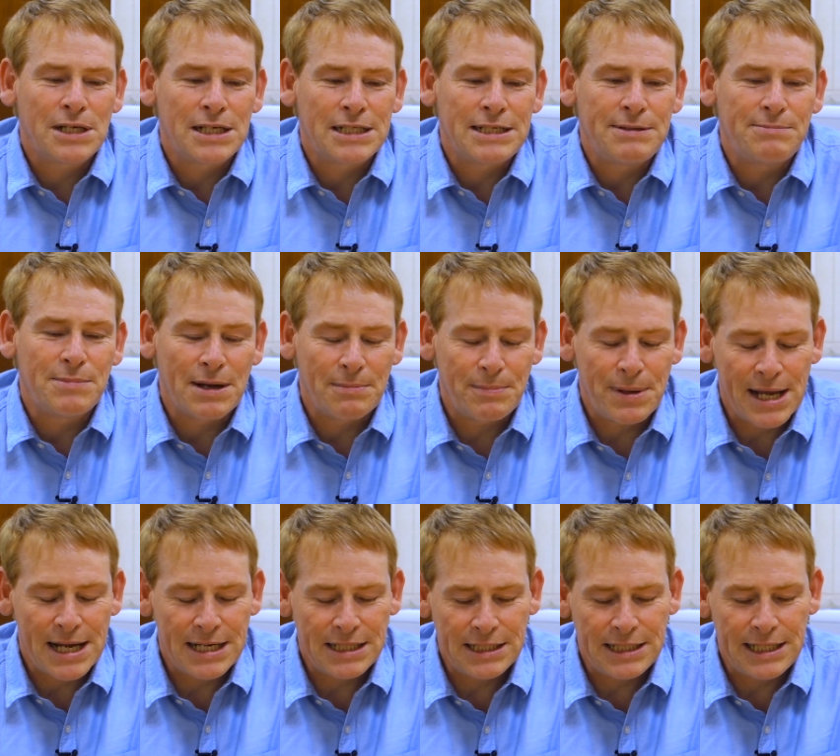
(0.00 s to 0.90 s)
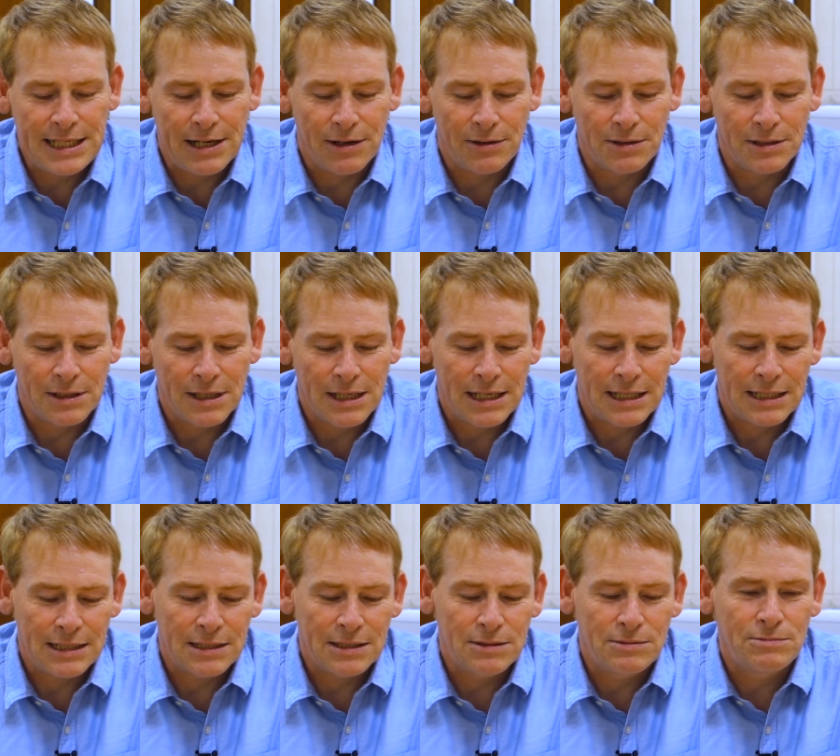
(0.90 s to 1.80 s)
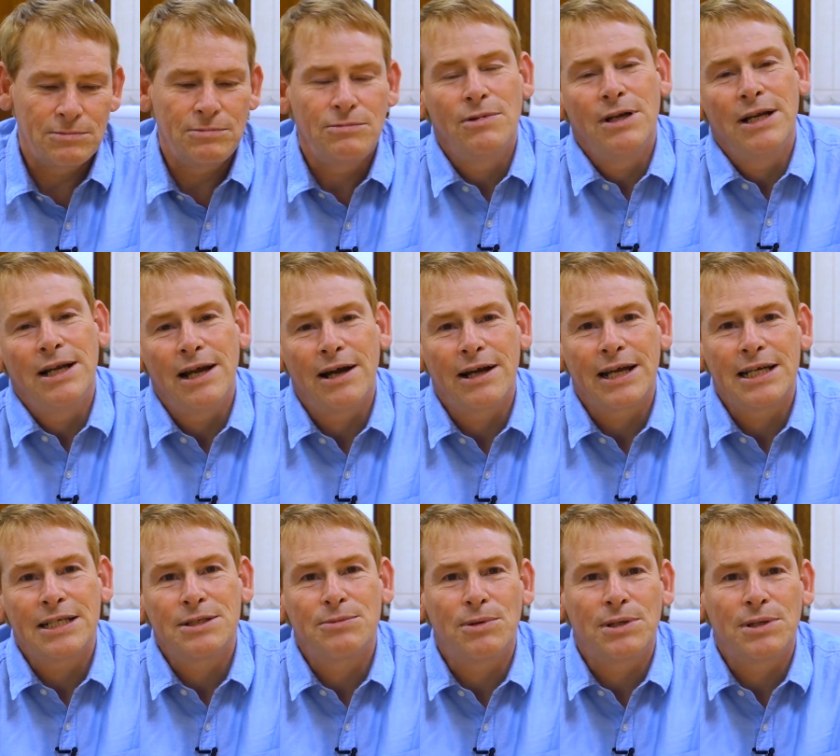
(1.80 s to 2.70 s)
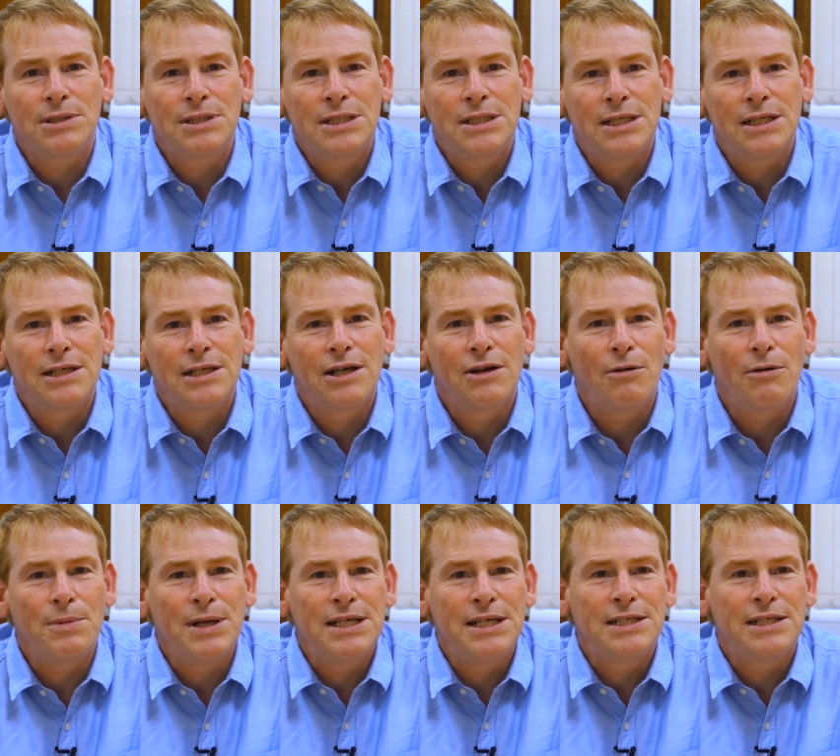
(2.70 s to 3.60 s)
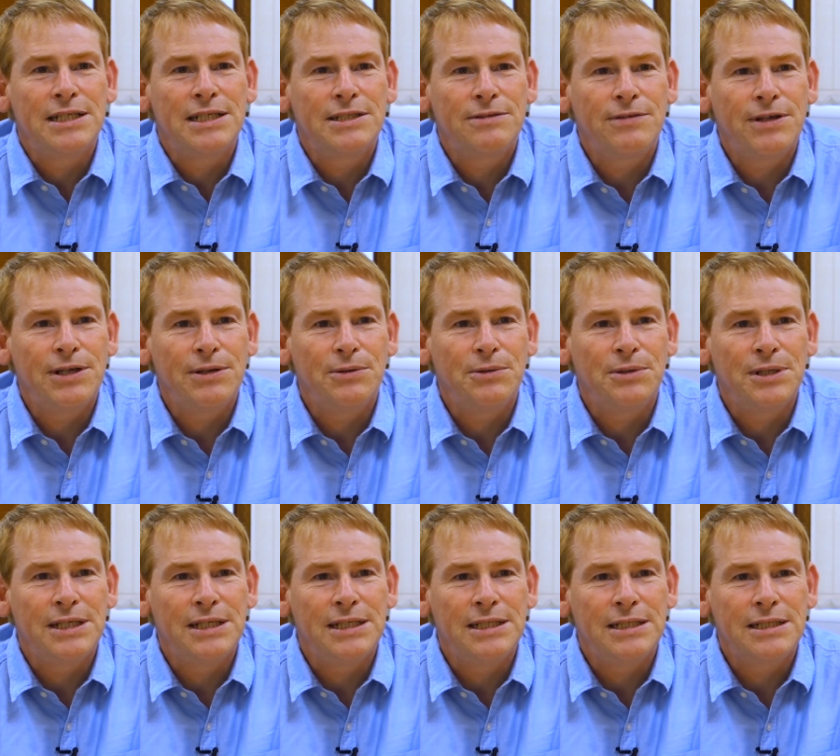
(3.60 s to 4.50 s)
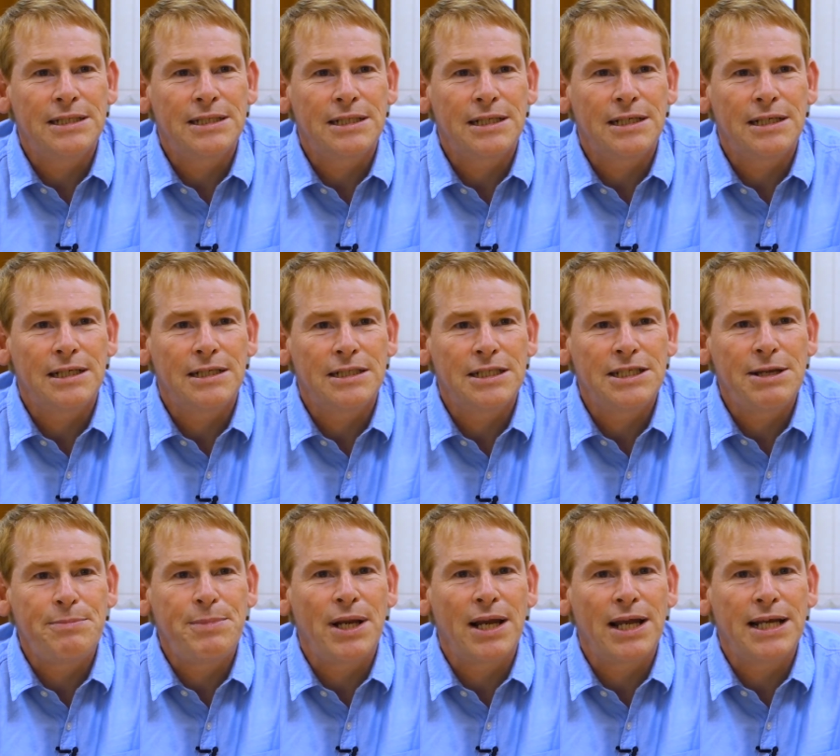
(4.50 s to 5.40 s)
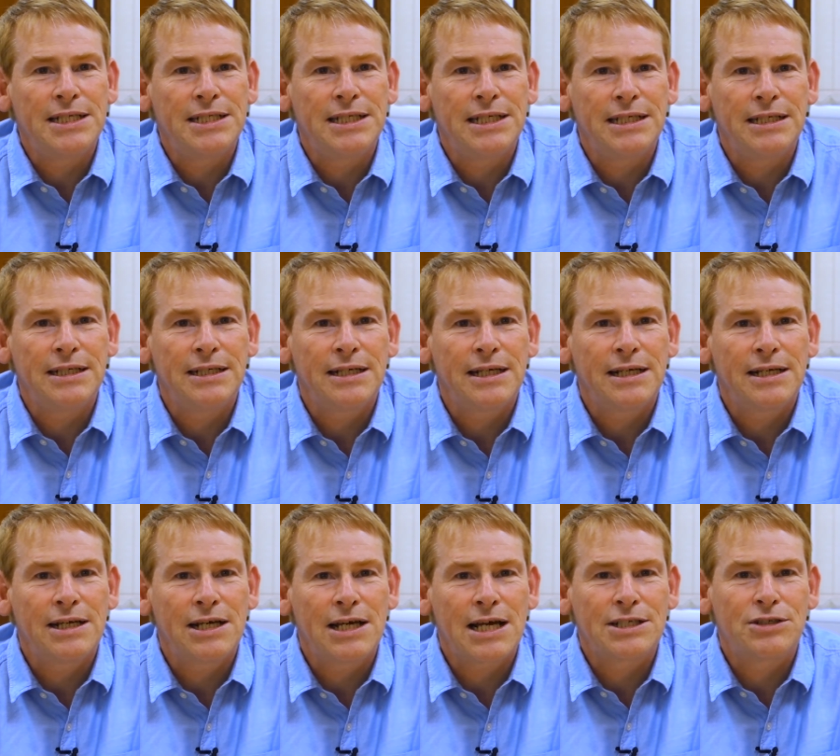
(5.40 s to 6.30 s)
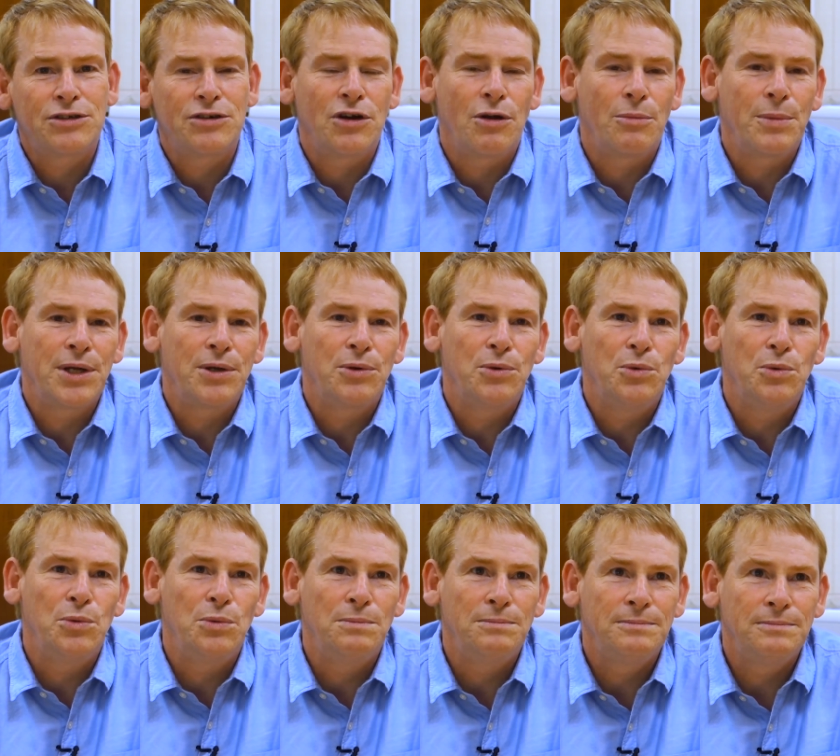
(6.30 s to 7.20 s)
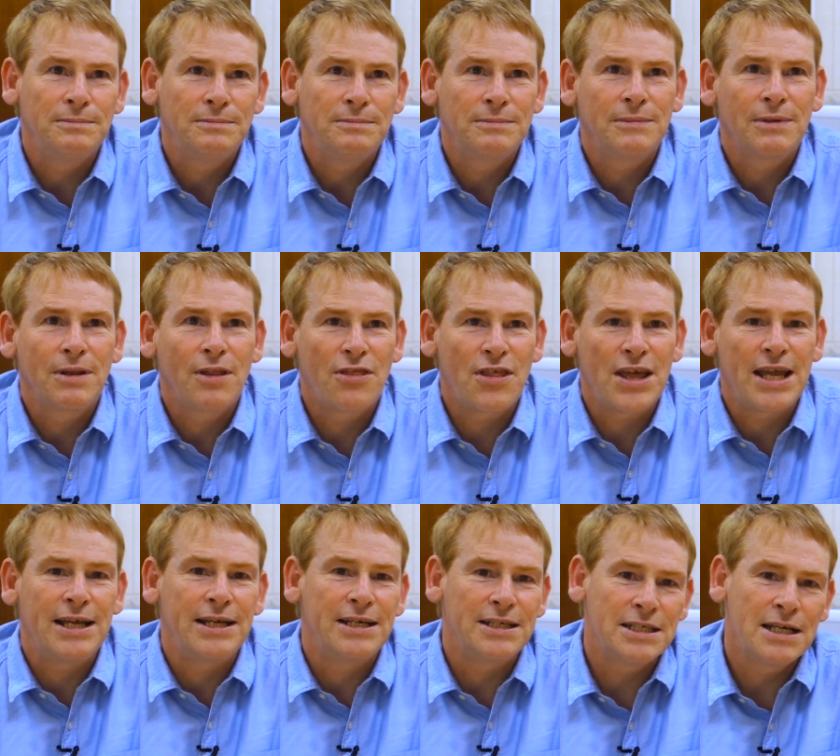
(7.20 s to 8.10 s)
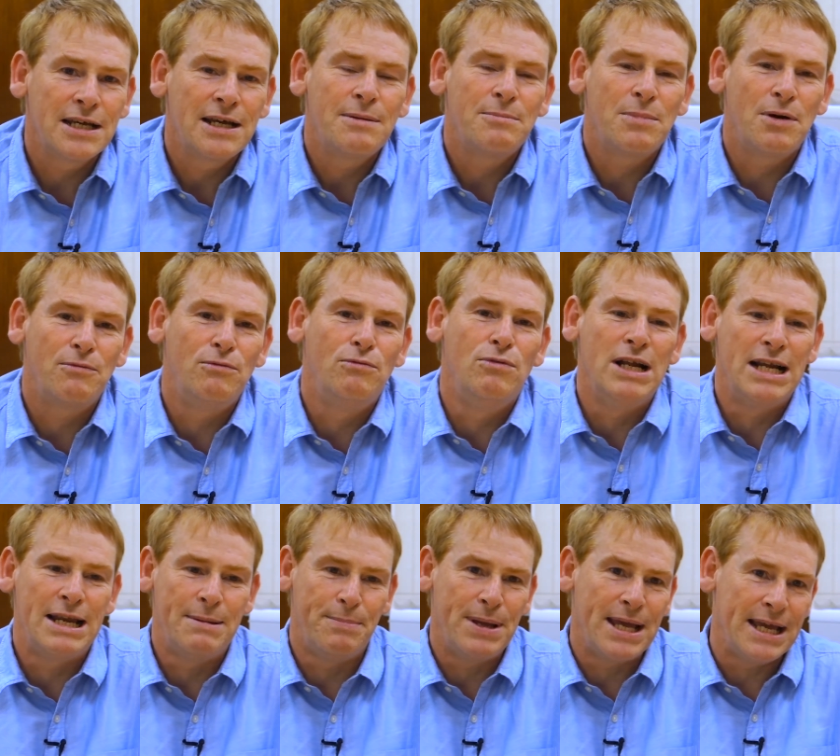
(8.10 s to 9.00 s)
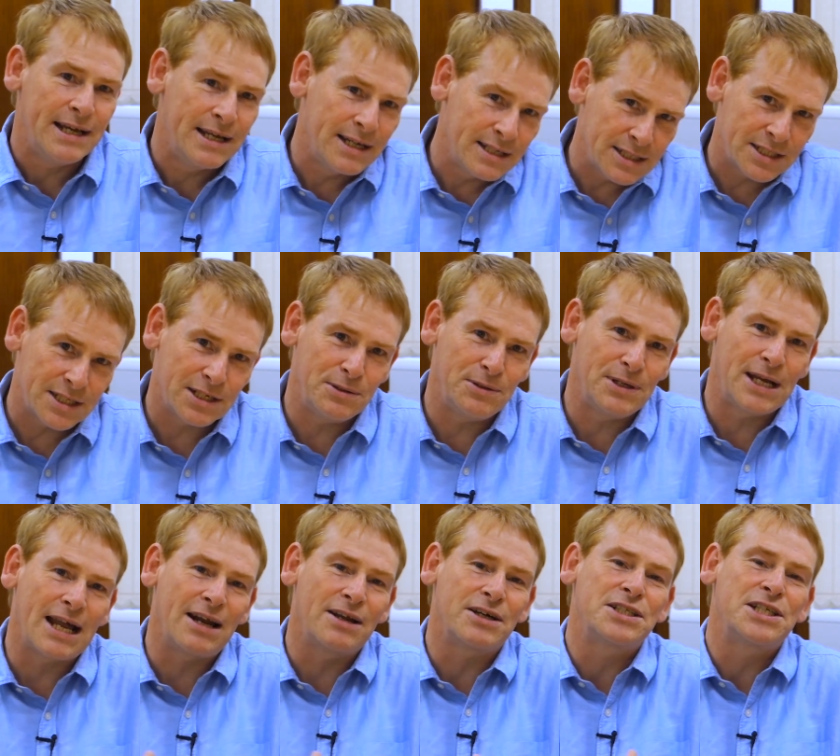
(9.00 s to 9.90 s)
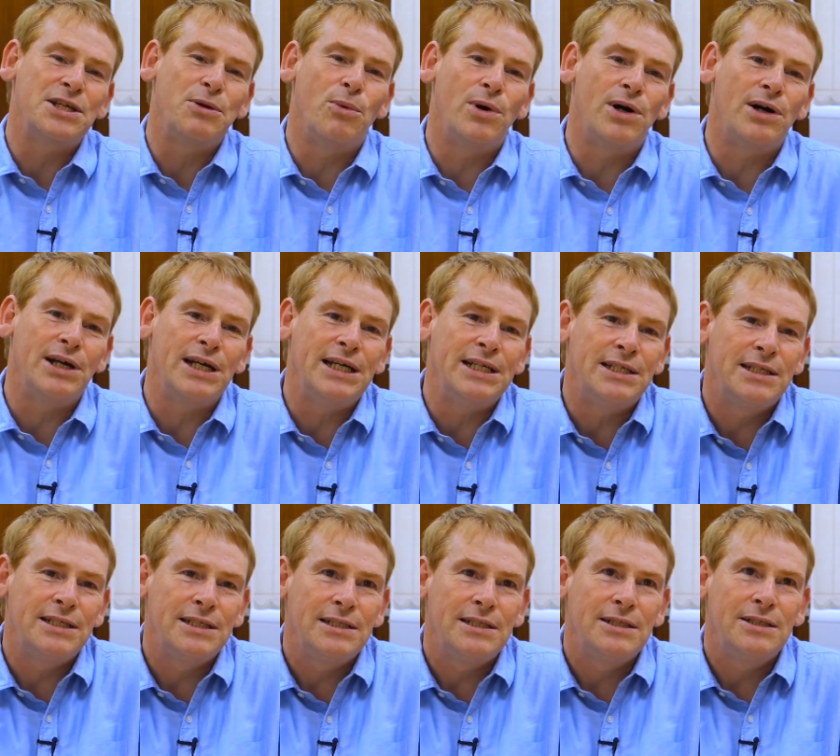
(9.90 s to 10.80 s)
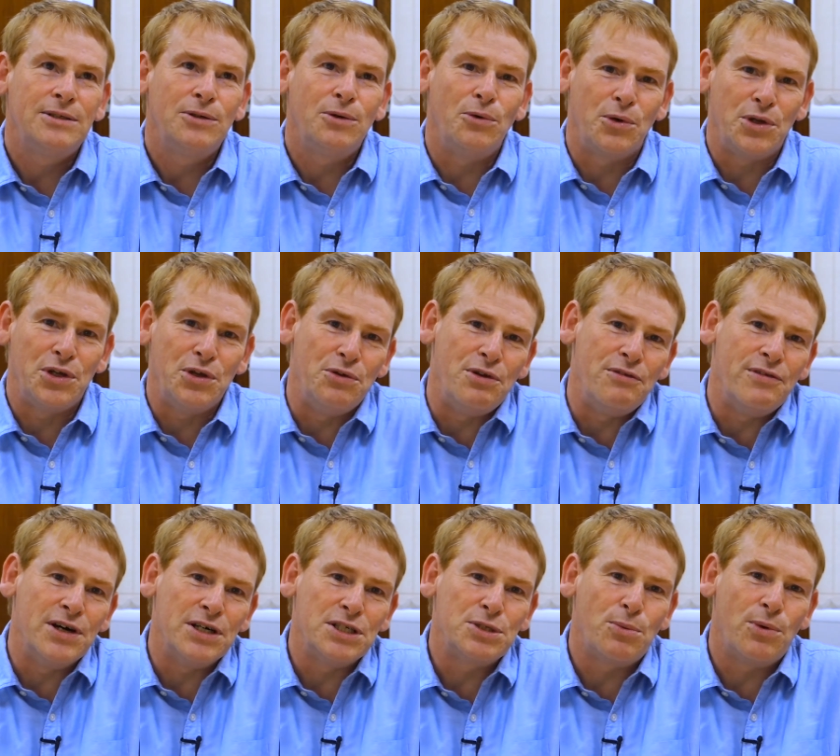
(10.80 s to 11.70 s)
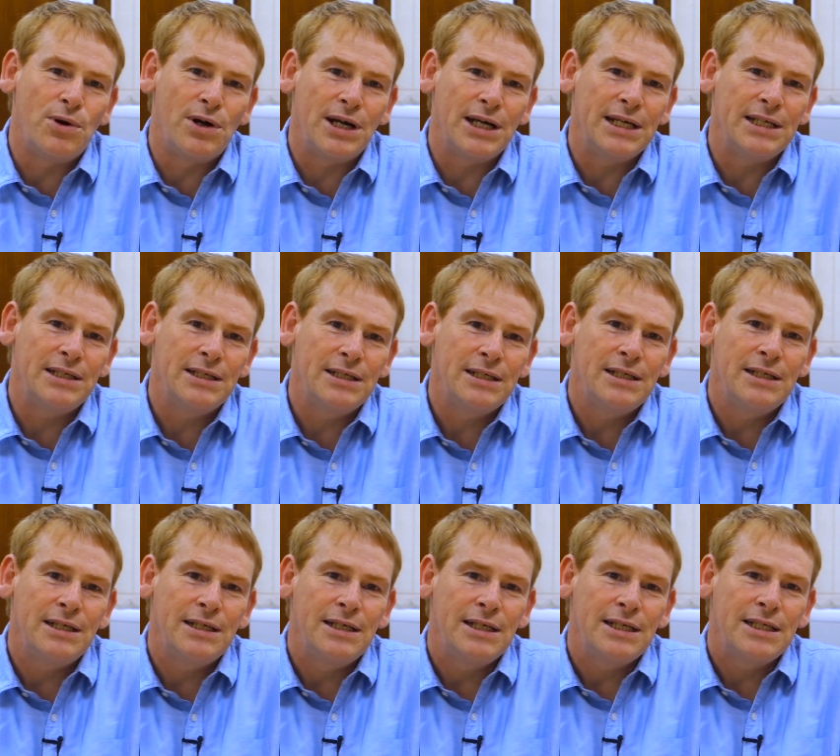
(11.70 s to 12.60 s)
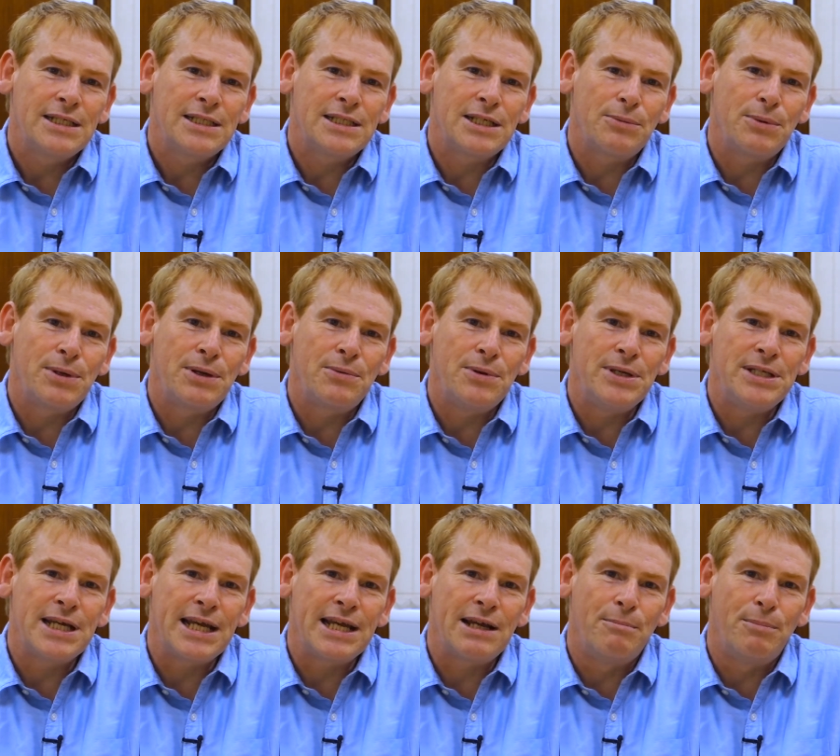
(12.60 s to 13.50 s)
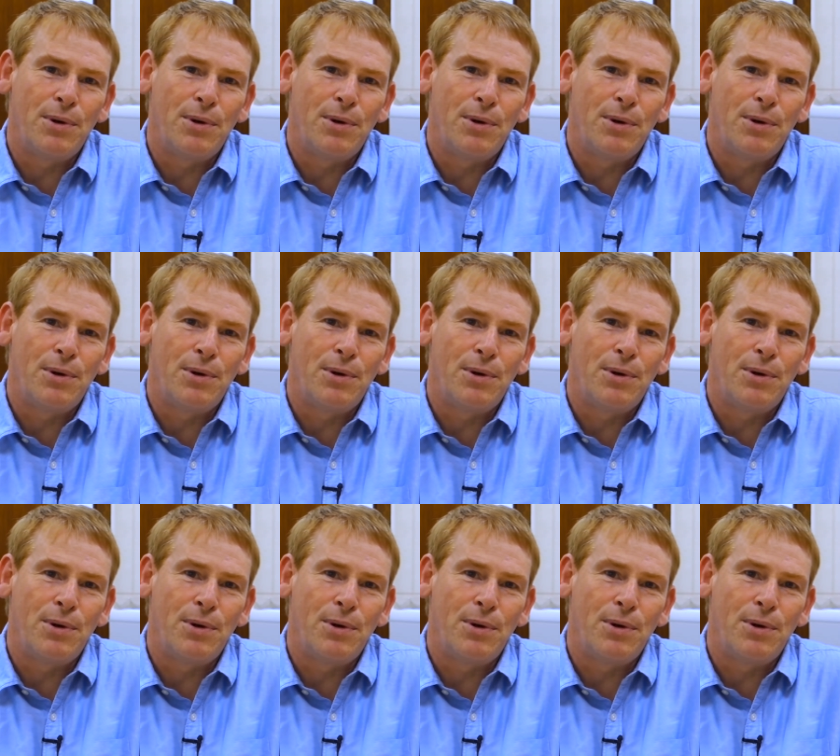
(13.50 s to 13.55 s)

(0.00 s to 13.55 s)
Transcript: I did my PhD on, and really, I guess, what uh, got me into this field is uh, simulating astronomical things, but really big, so galaxy wide or universe wide. So we, we take a